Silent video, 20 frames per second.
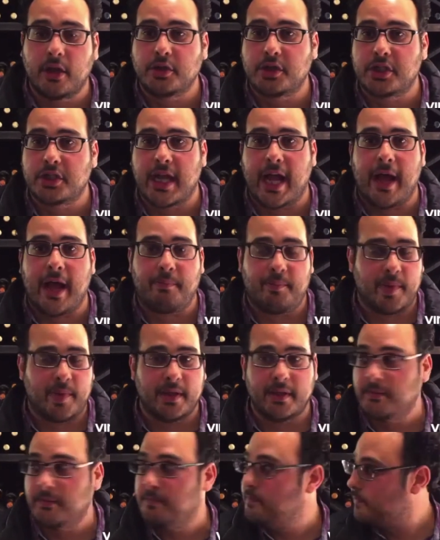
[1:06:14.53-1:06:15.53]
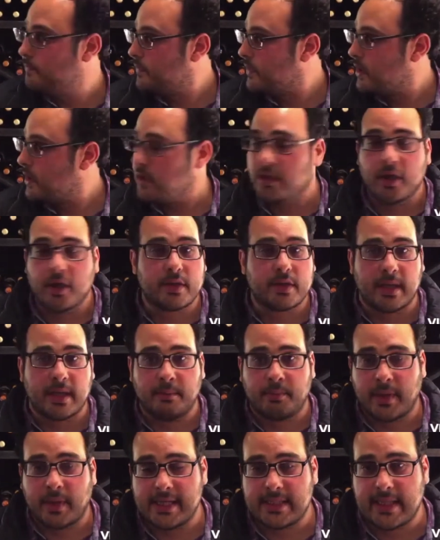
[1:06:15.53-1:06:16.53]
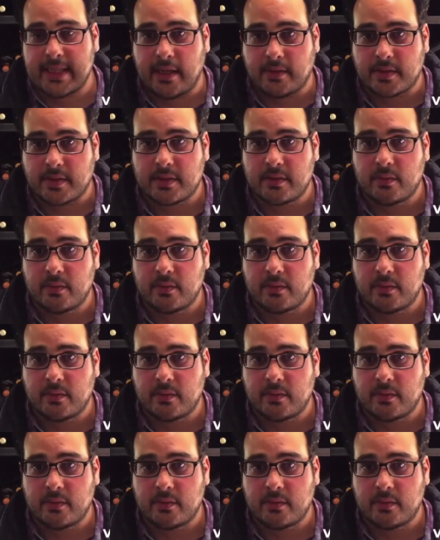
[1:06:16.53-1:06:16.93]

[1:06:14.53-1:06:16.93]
shop and go someplace else.